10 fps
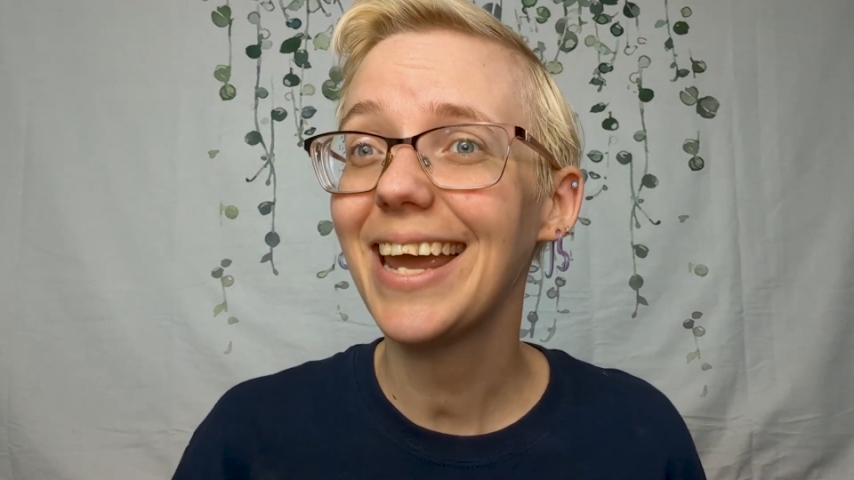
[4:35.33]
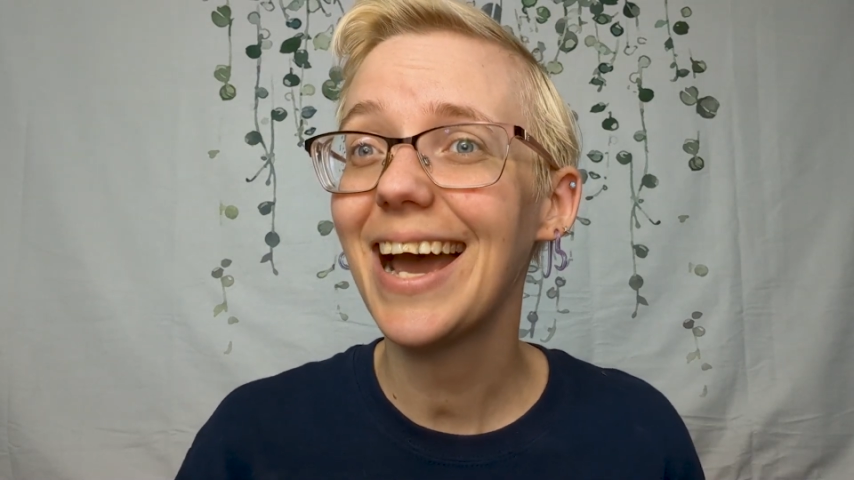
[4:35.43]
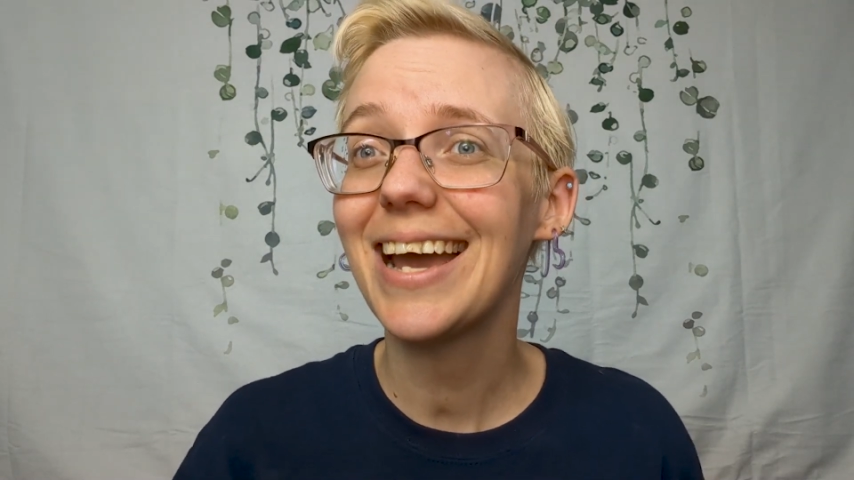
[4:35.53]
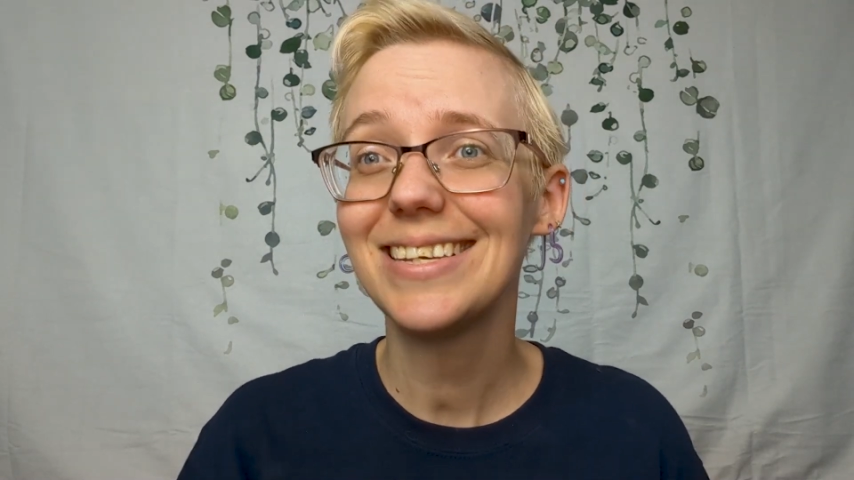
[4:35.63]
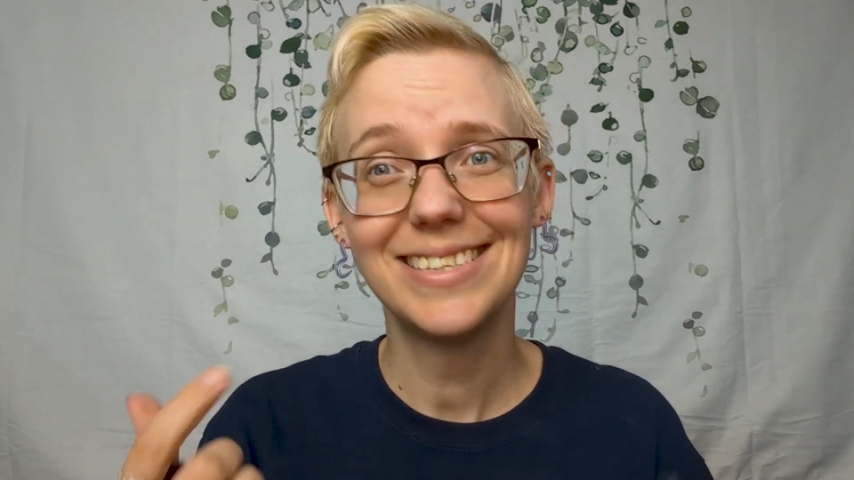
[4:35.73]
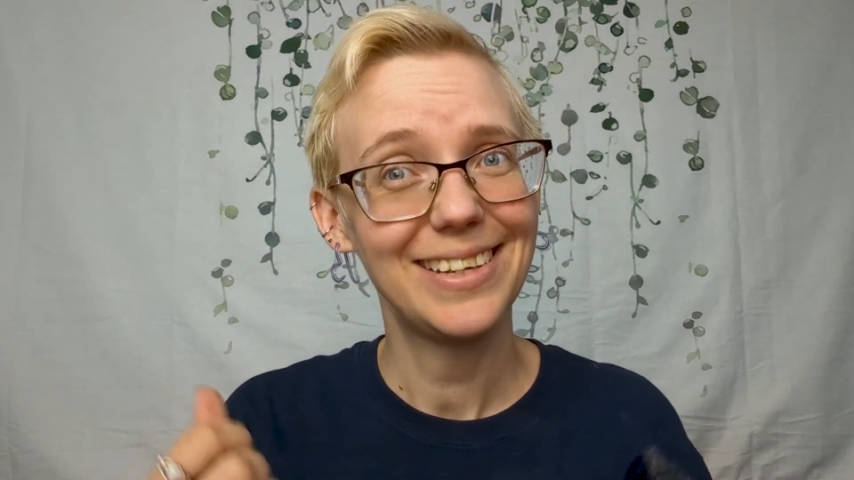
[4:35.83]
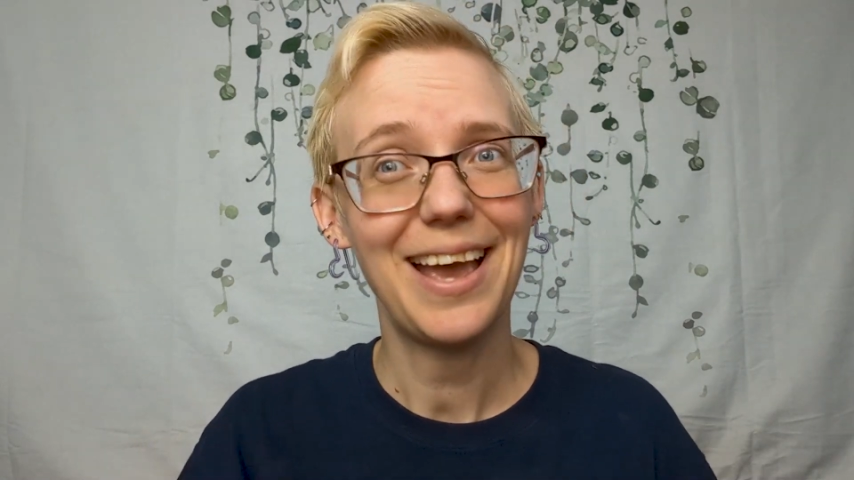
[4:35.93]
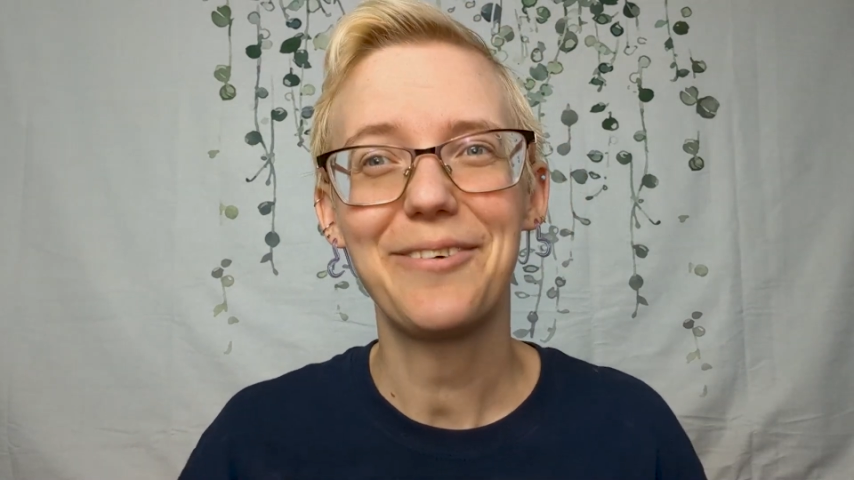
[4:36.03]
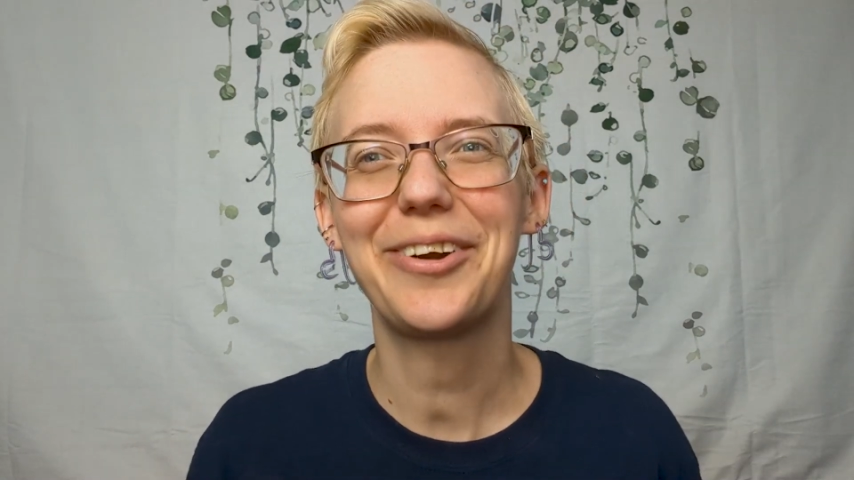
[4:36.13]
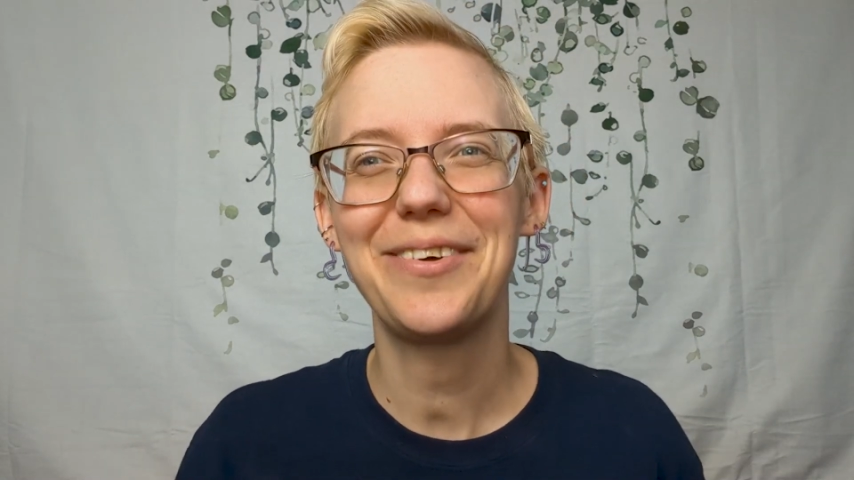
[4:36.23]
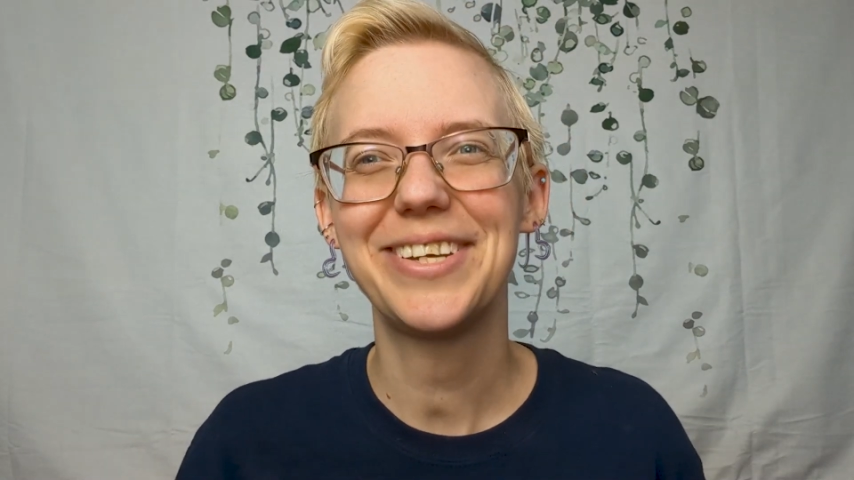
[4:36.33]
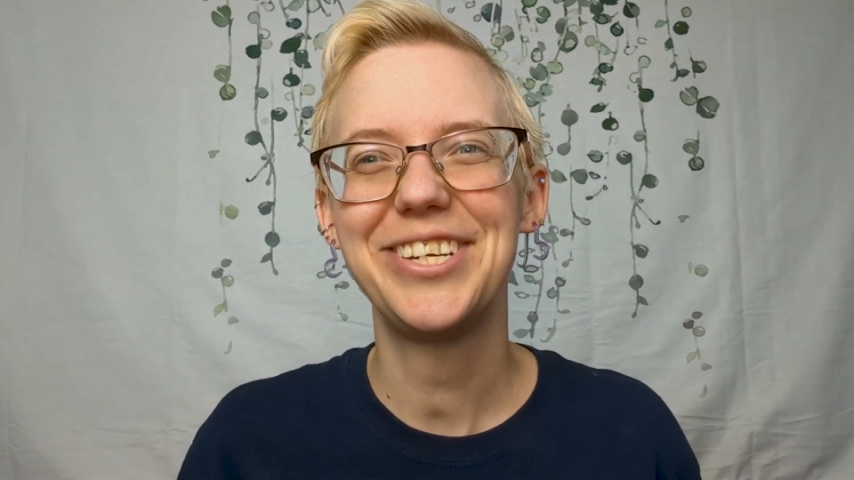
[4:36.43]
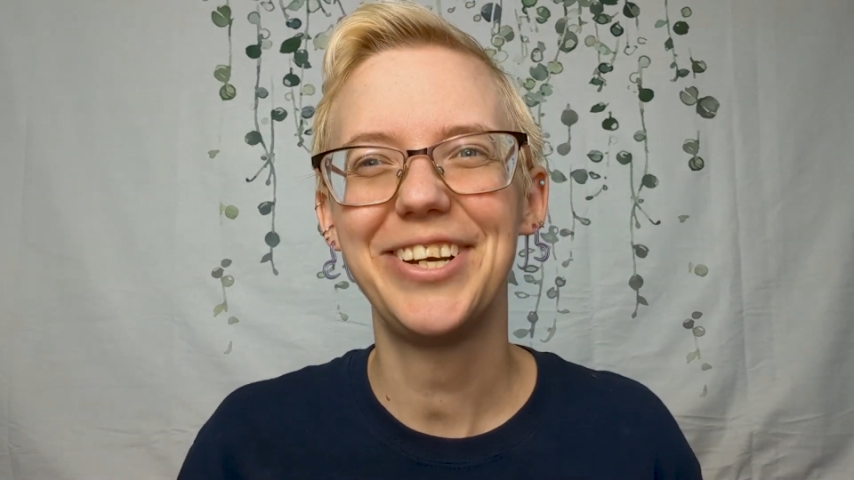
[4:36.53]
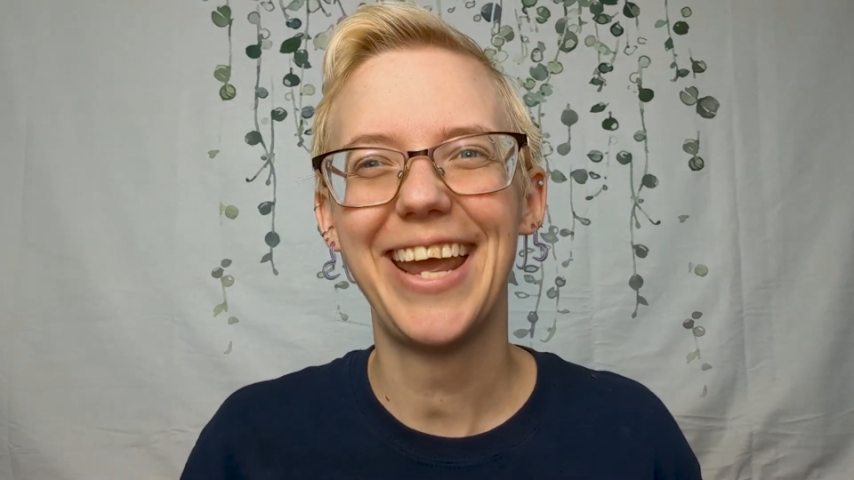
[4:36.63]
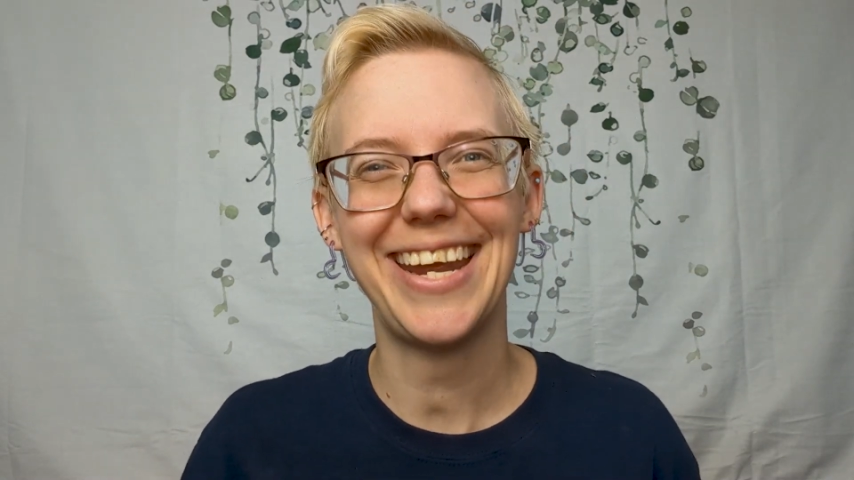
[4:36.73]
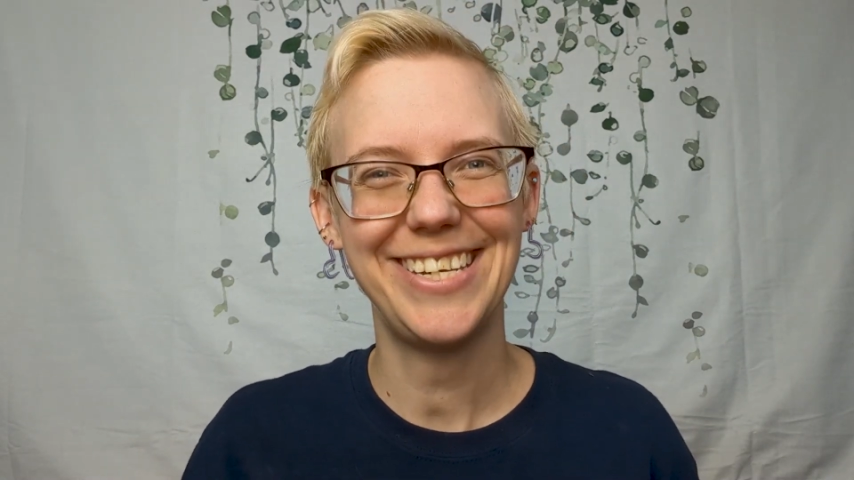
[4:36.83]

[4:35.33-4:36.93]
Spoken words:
guys. Have a great rest of your day.